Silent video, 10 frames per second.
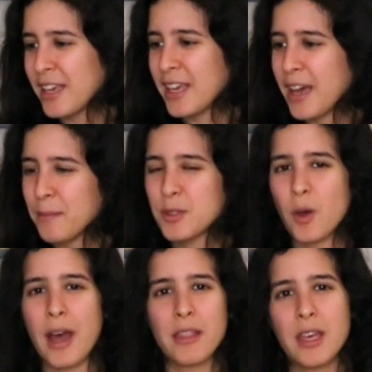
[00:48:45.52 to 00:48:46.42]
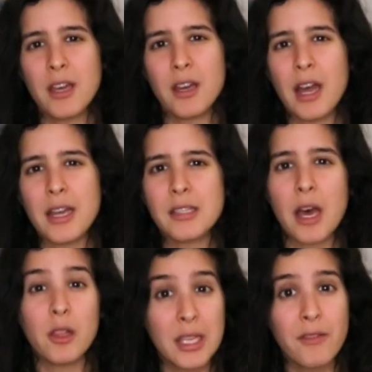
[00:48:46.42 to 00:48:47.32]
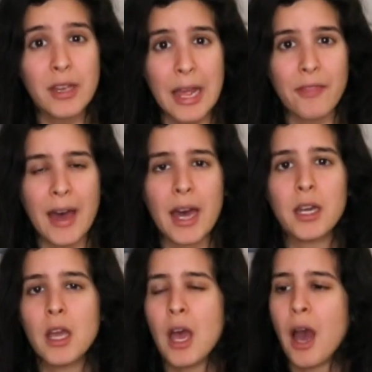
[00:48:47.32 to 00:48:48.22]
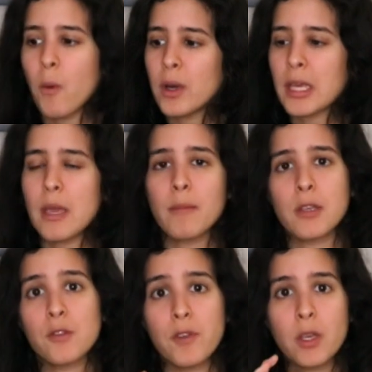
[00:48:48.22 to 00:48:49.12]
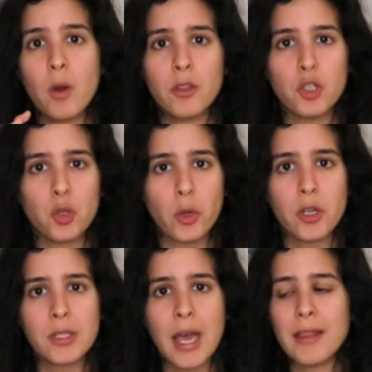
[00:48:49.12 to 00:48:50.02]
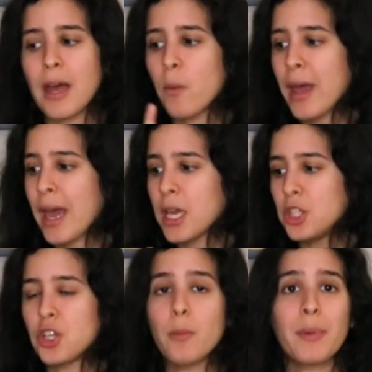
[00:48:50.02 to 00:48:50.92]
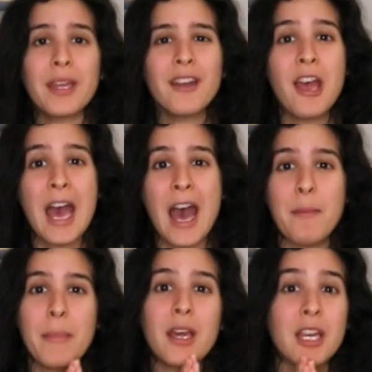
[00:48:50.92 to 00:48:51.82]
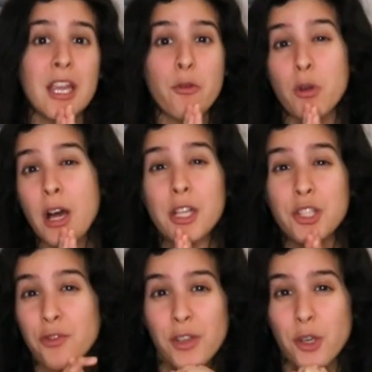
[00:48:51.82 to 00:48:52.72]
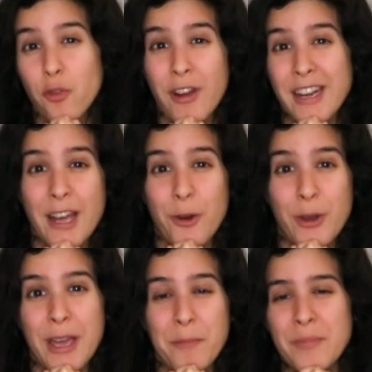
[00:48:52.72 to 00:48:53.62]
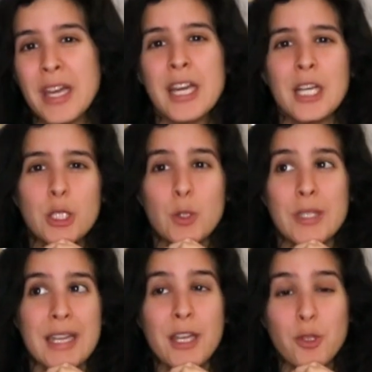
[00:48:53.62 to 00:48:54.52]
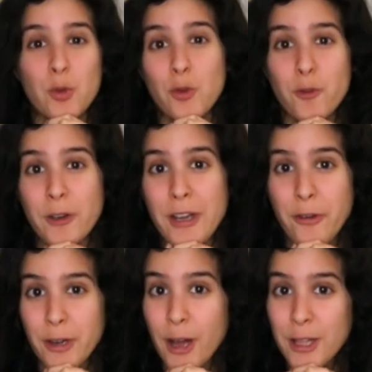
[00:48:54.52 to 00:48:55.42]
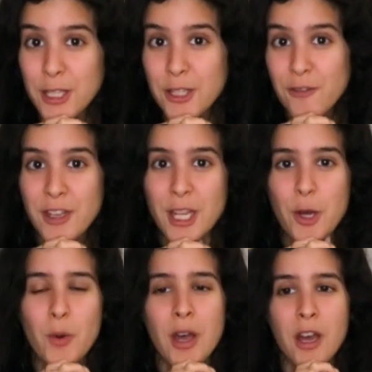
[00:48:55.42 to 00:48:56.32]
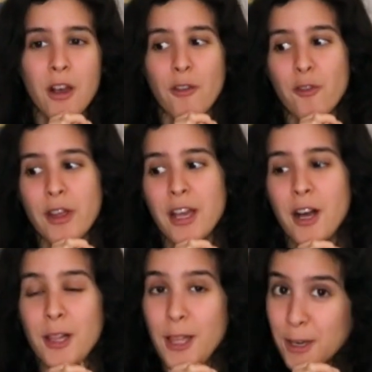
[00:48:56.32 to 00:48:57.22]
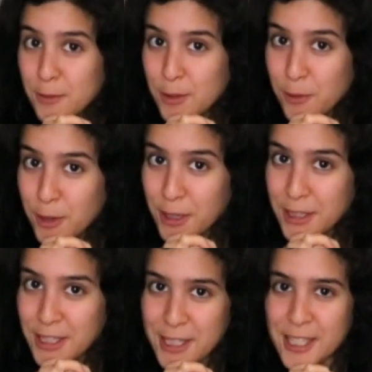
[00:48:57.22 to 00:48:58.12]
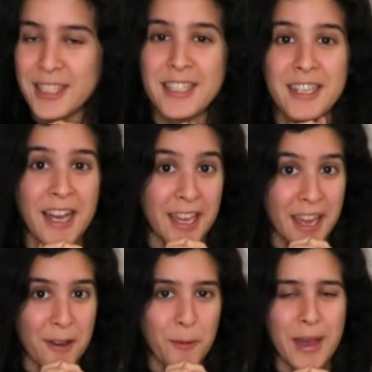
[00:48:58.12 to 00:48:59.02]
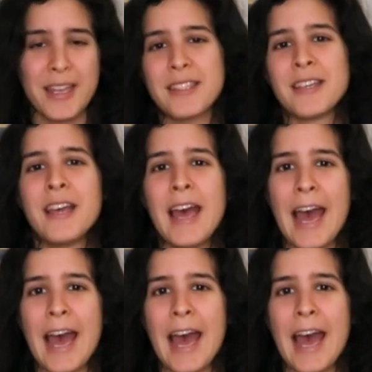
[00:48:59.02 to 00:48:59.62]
Yeah, so I think, guys, I'll leave it at that. I want to keep this video on the shorter side. That way I can jump in and make an iridology video right now, okay? So stay tuned for an iridology video covering a lot of different conditions. I can't wait.